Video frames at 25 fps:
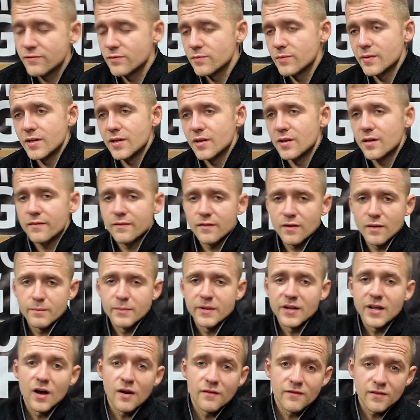every
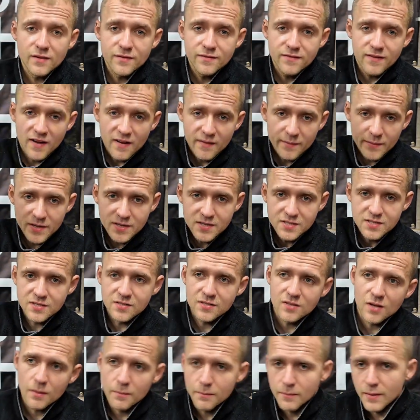minute of it. 5 minutes
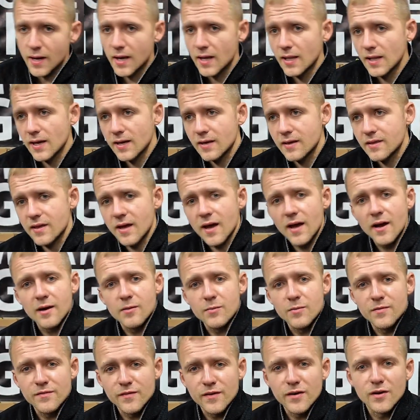has gone by like that,
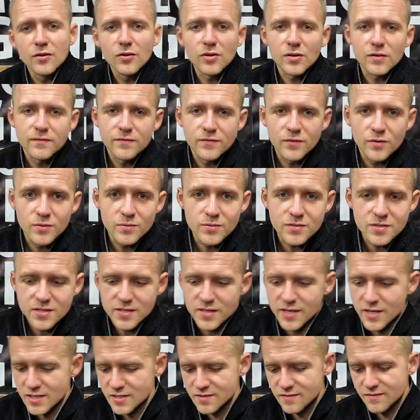and we're very looking forward to
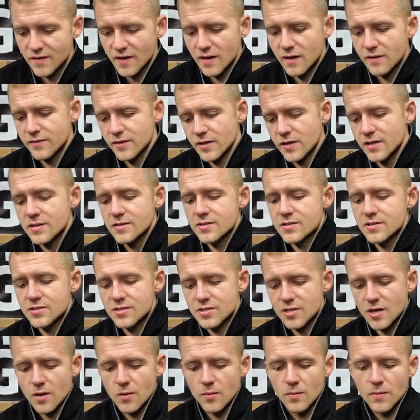the next 5 years.
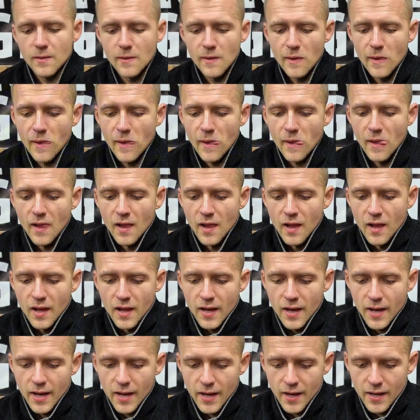So,
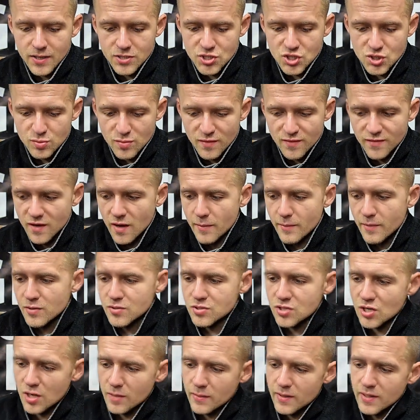some of our
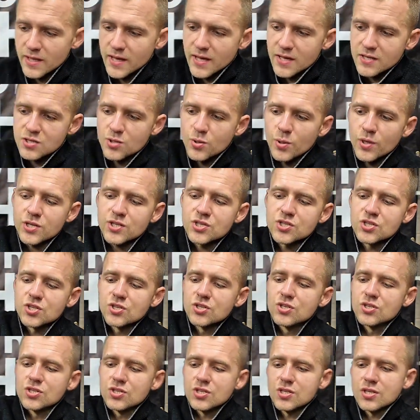most commonly asked
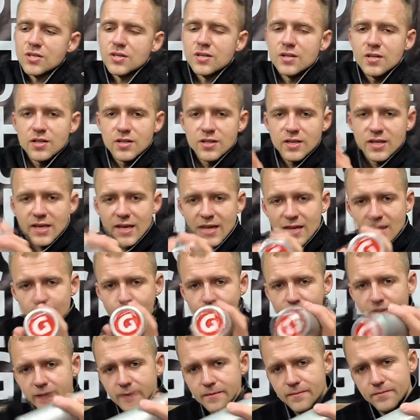questions. The
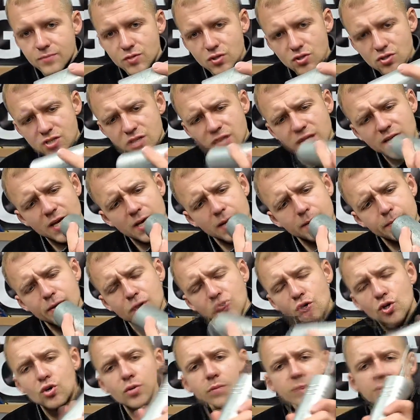KingPin. Does the
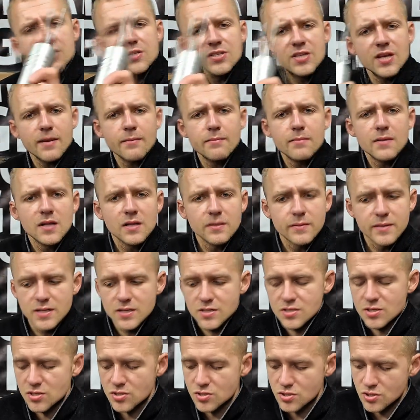KingPin come in
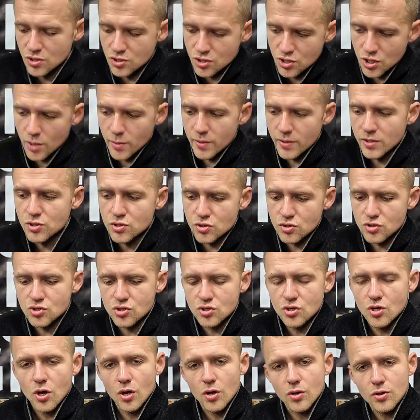10mm? No, it does
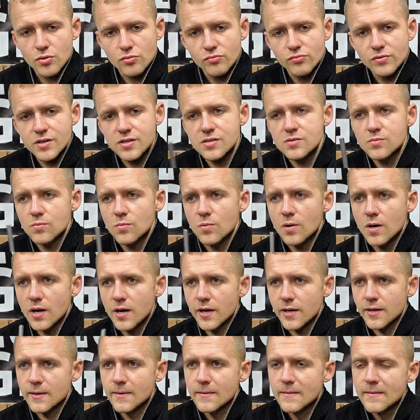not. The reason
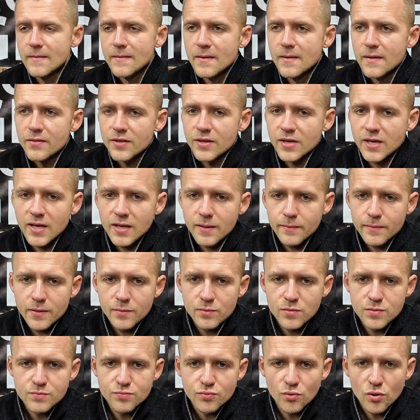why. The
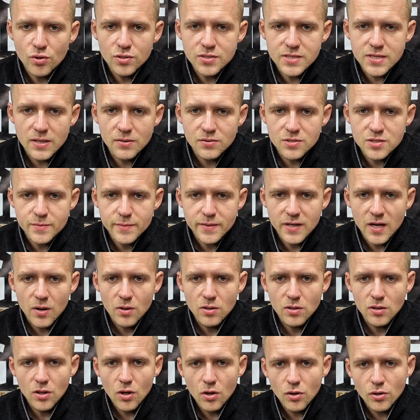KingPin was brought out to be
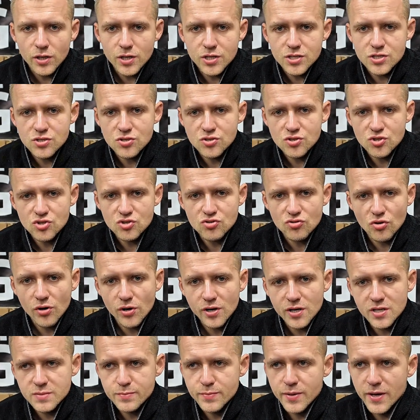our longest and
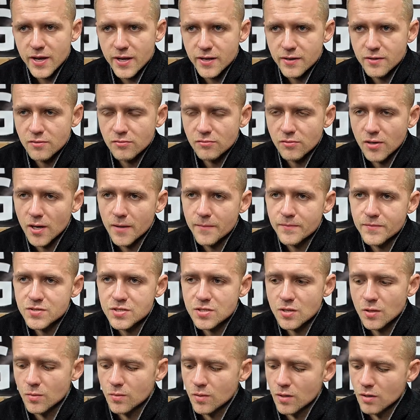strongest pin, right?
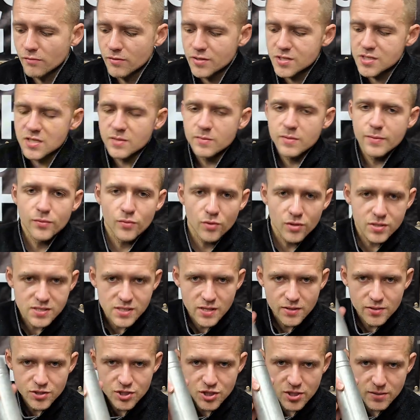So, originally we brought
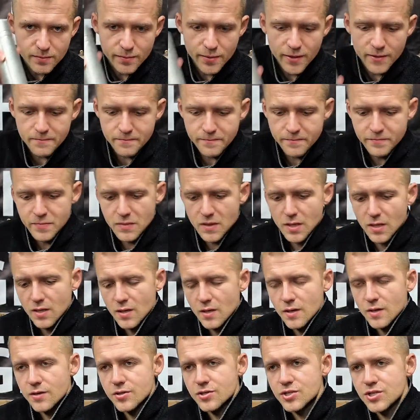out the GymPin.
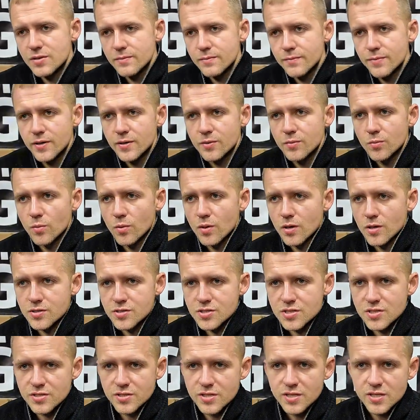The GymPin
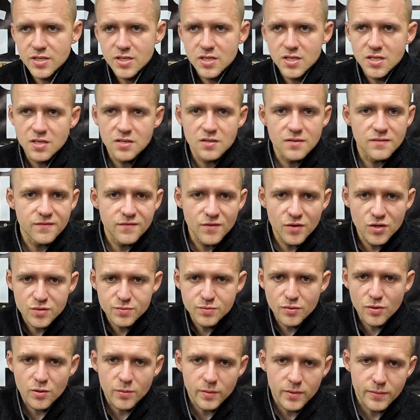was the
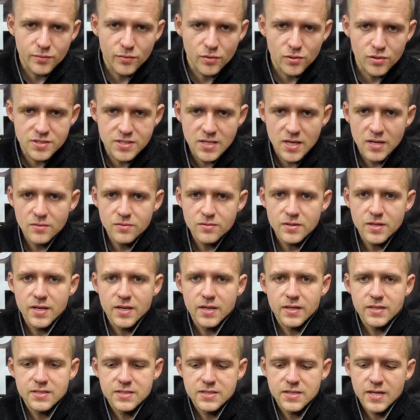first product we brought out.
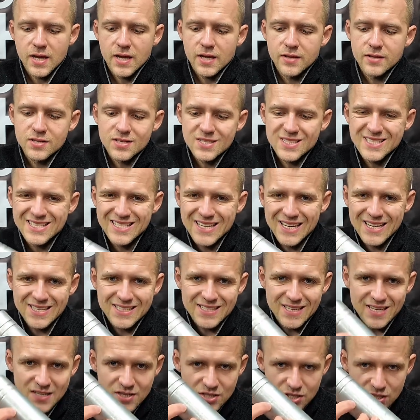There's
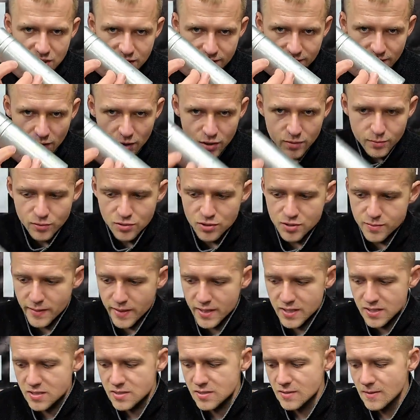6 inches of loadable
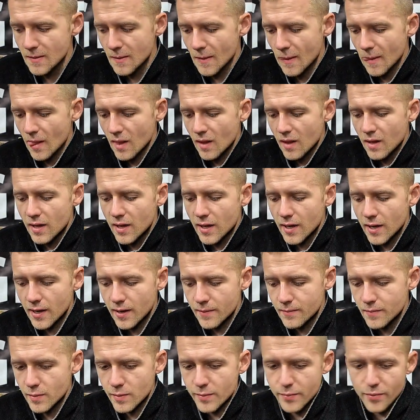space.
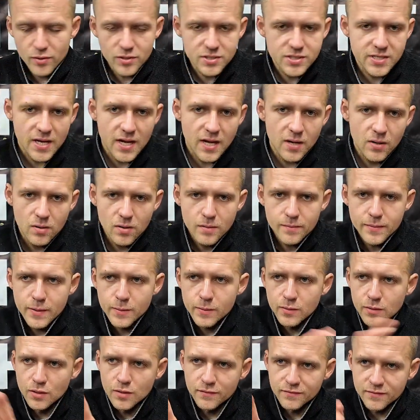And we brought it out and
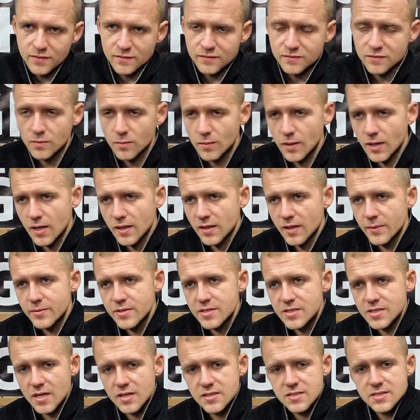people loved it for a while. And then we
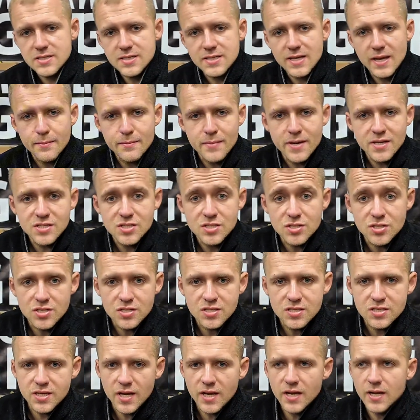started to get
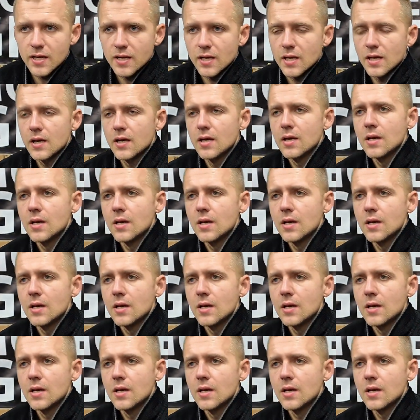messages saying,